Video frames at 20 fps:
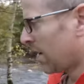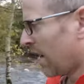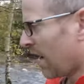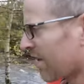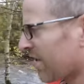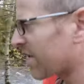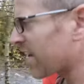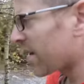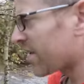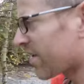I'll
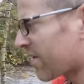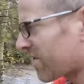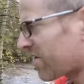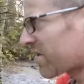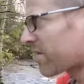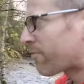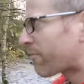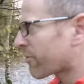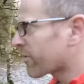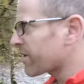say this is
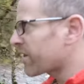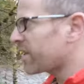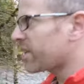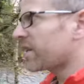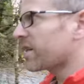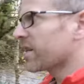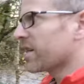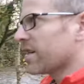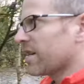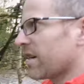a
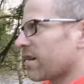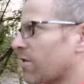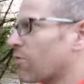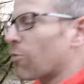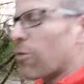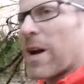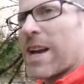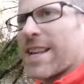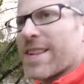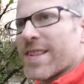pretty uh,
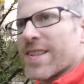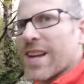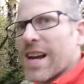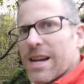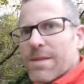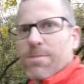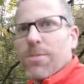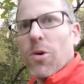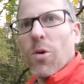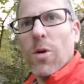
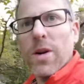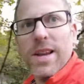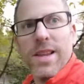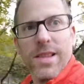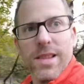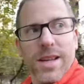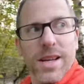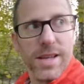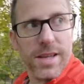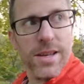wayside point.
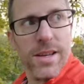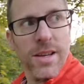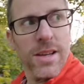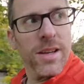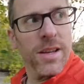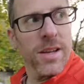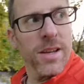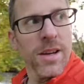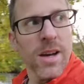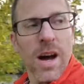Like,
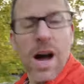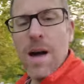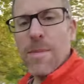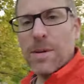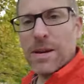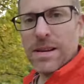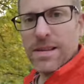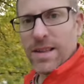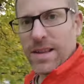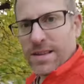I
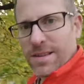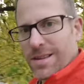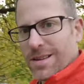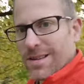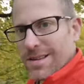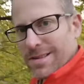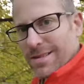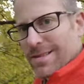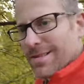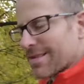mean, like
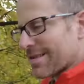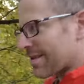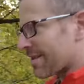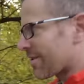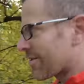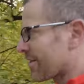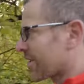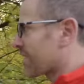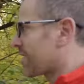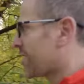
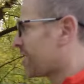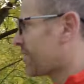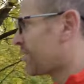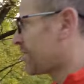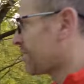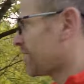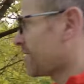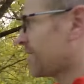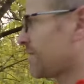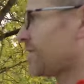clearly
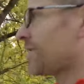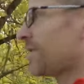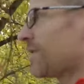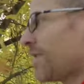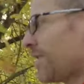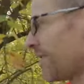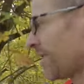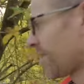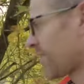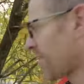
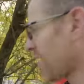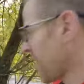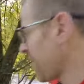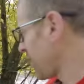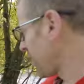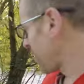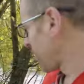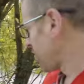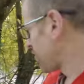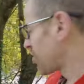it's not a
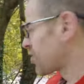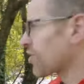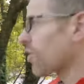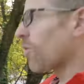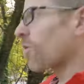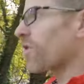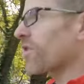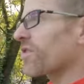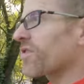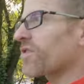huge
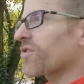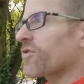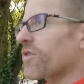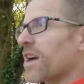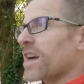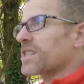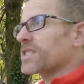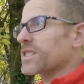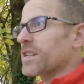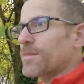tourist
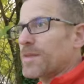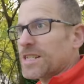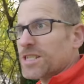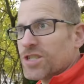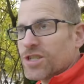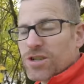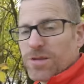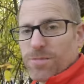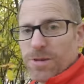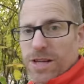attraction. I mean, it
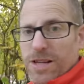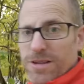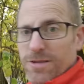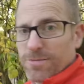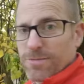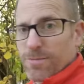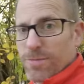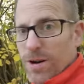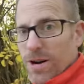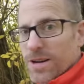should be,
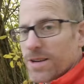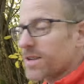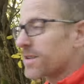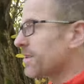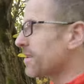but